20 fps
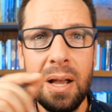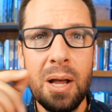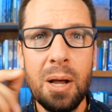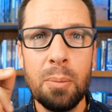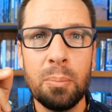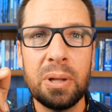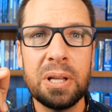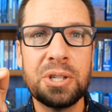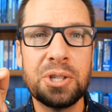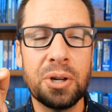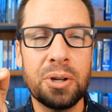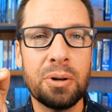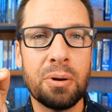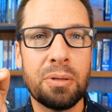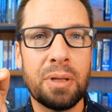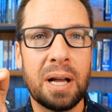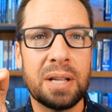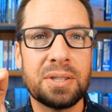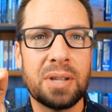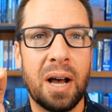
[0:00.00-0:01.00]
please share your
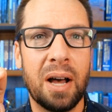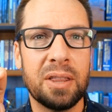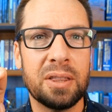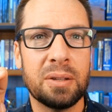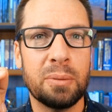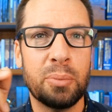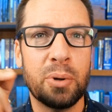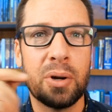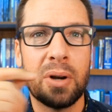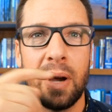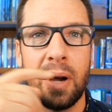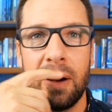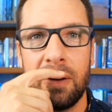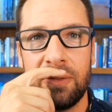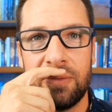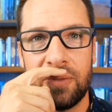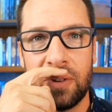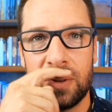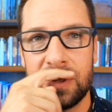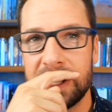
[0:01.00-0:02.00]
thoughts on the book
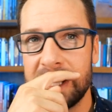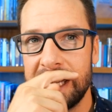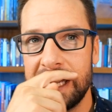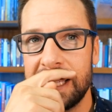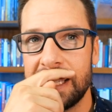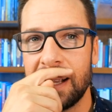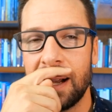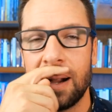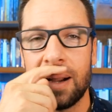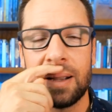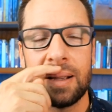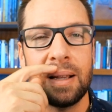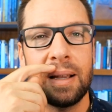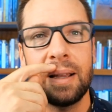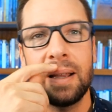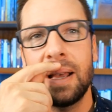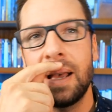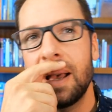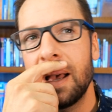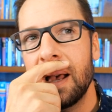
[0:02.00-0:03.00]
of 1 Enoch.
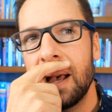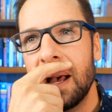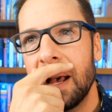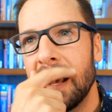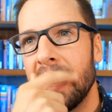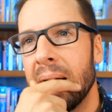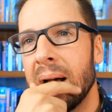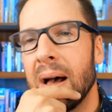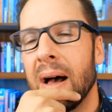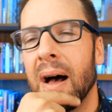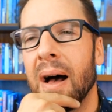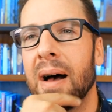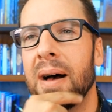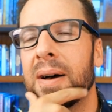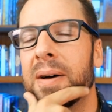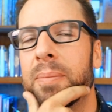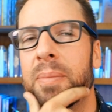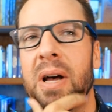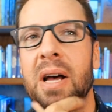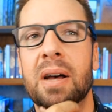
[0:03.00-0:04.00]

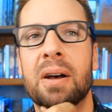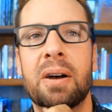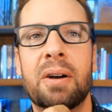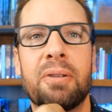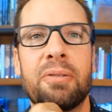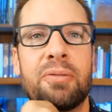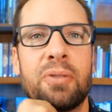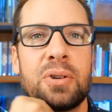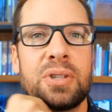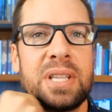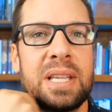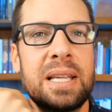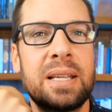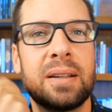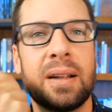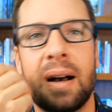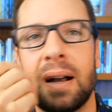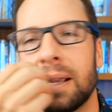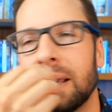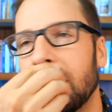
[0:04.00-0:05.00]
1
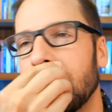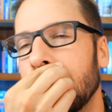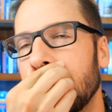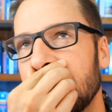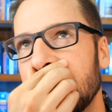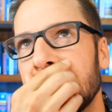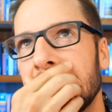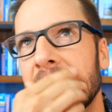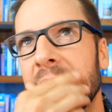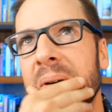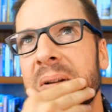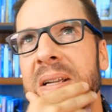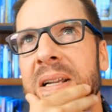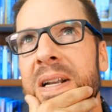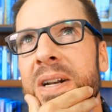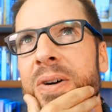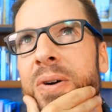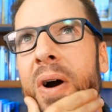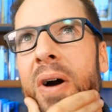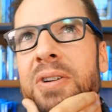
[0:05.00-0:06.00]
Enoch.
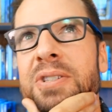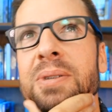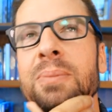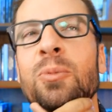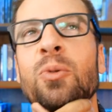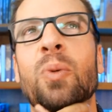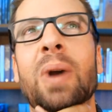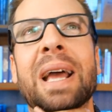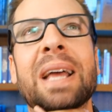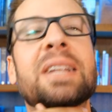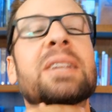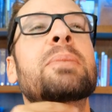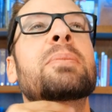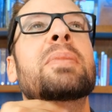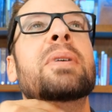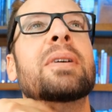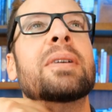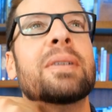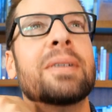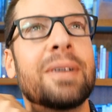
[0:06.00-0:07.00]
Here are some
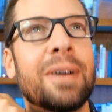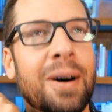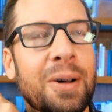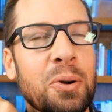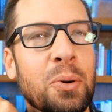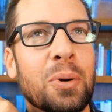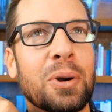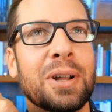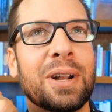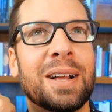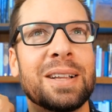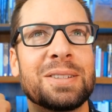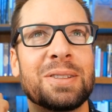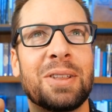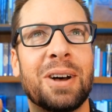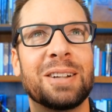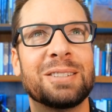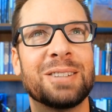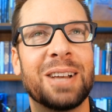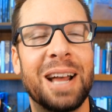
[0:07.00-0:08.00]
random, unorganized
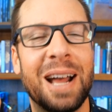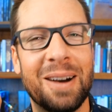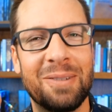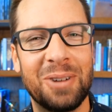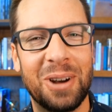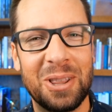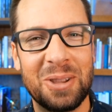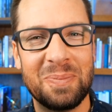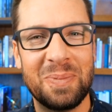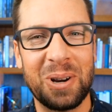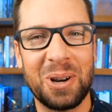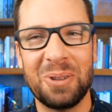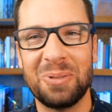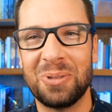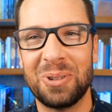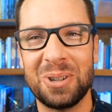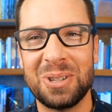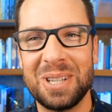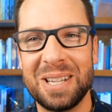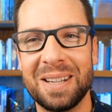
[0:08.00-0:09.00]
thoughts I have on the book of
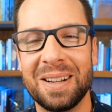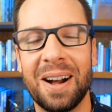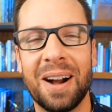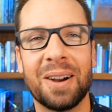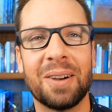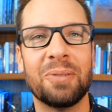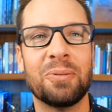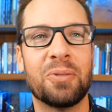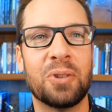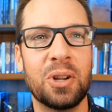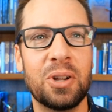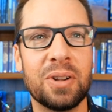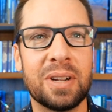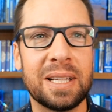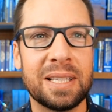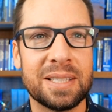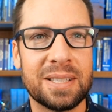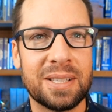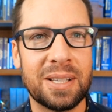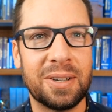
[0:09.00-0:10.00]
1 Enoch for you to
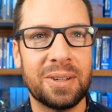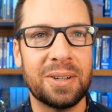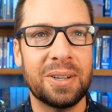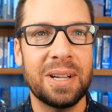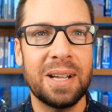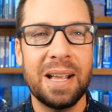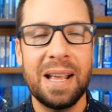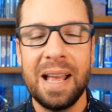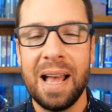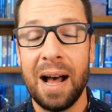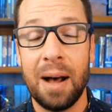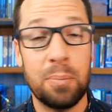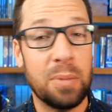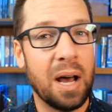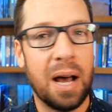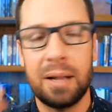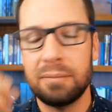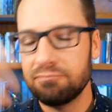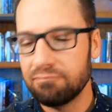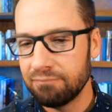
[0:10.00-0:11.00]
consider.
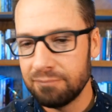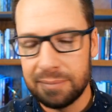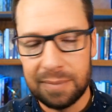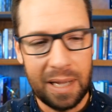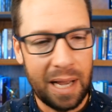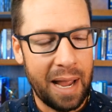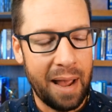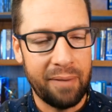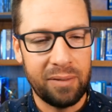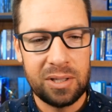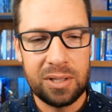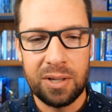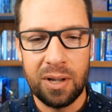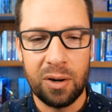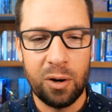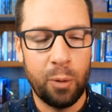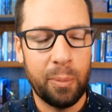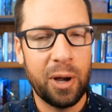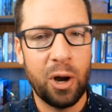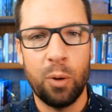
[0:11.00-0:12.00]
I haven't done
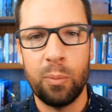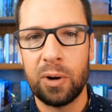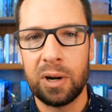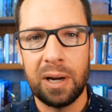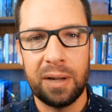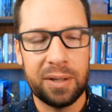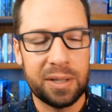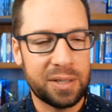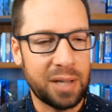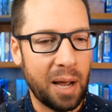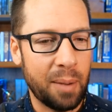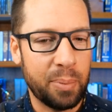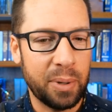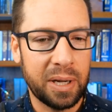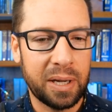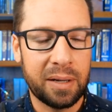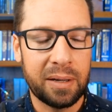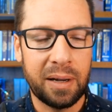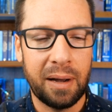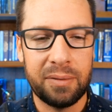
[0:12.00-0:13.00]
all my homework on the
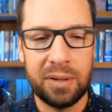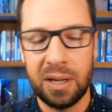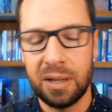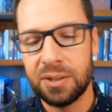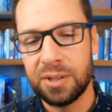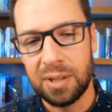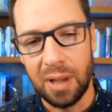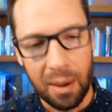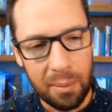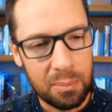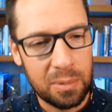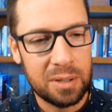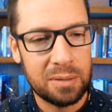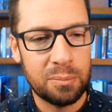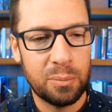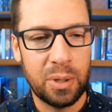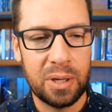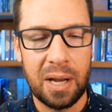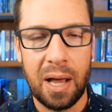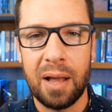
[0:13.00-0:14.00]
topic. I've done some,
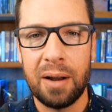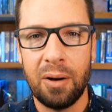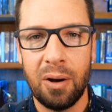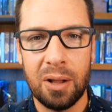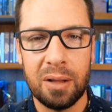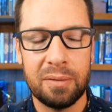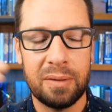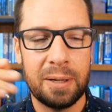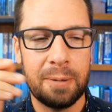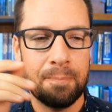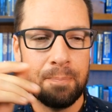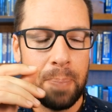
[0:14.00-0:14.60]
but not all of it.